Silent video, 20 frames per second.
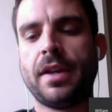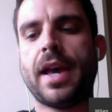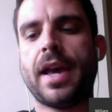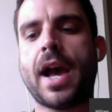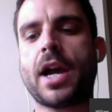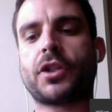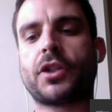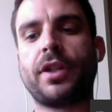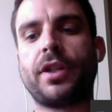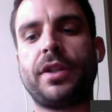
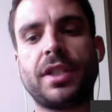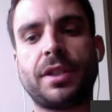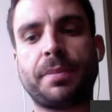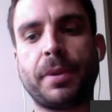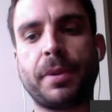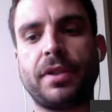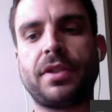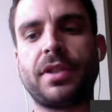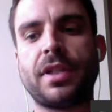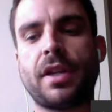Actually, this
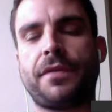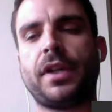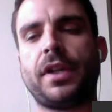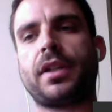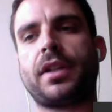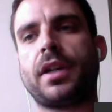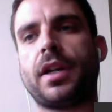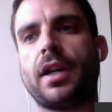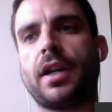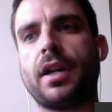
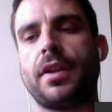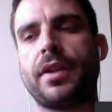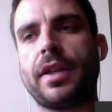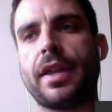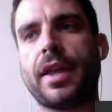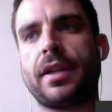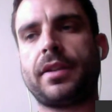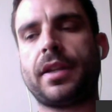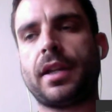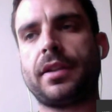specific
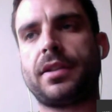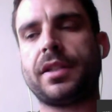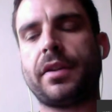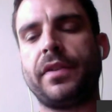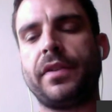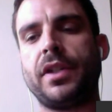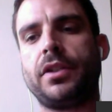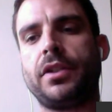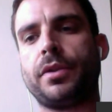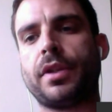that
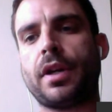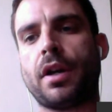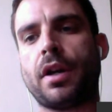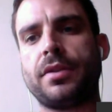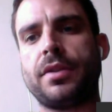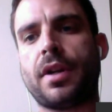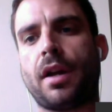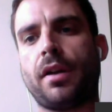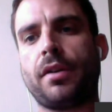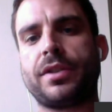
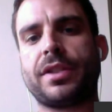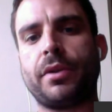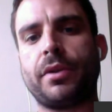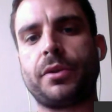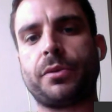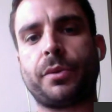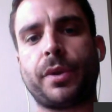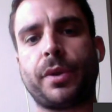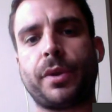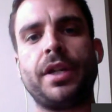$72,000 that
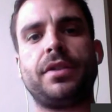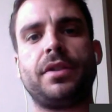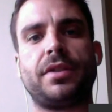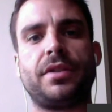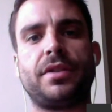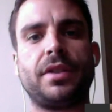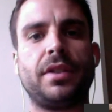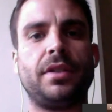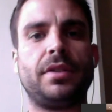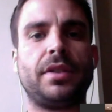was
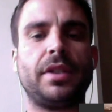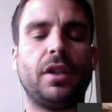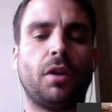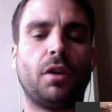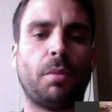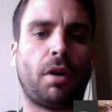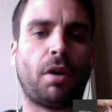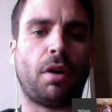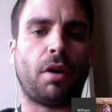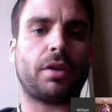raised is
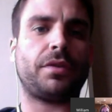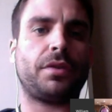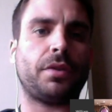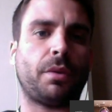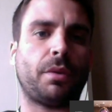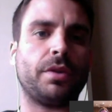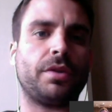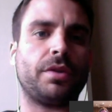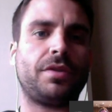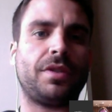earmarked
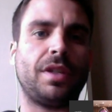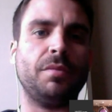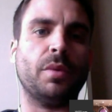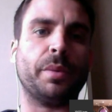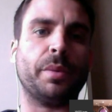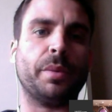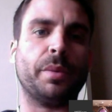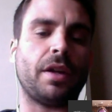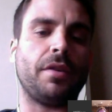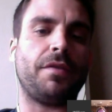towards
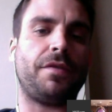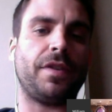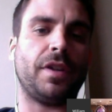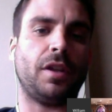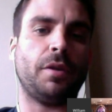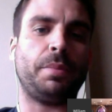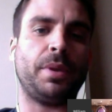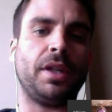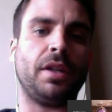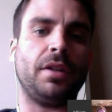Team Rubicon
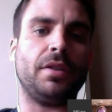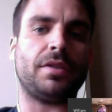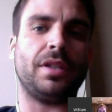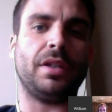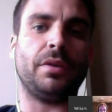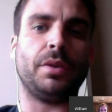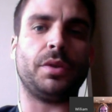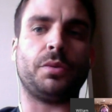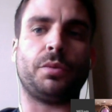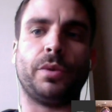
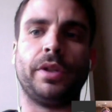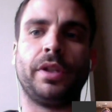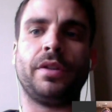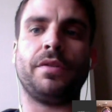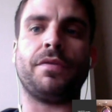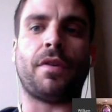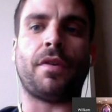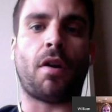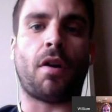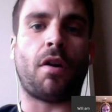Philippines, and it was
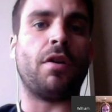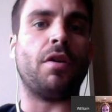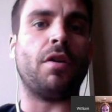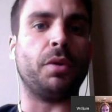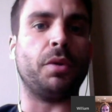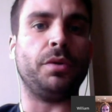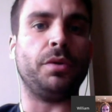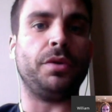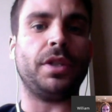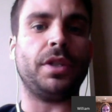really
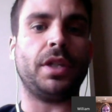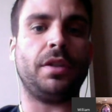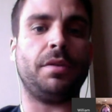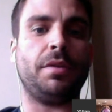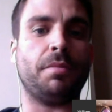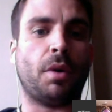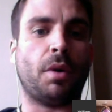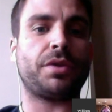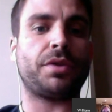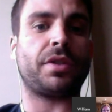Varum who
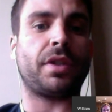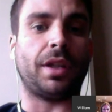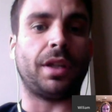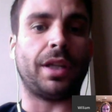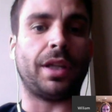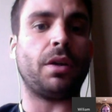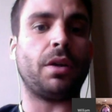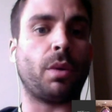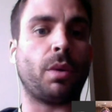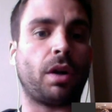did most of the
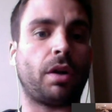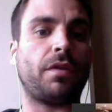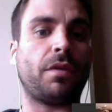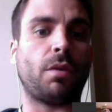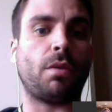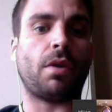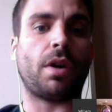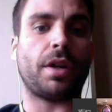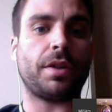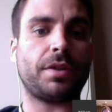legwork
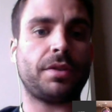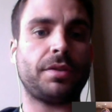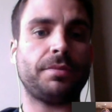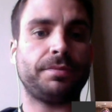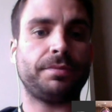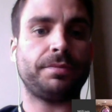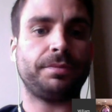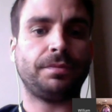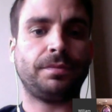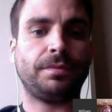for us.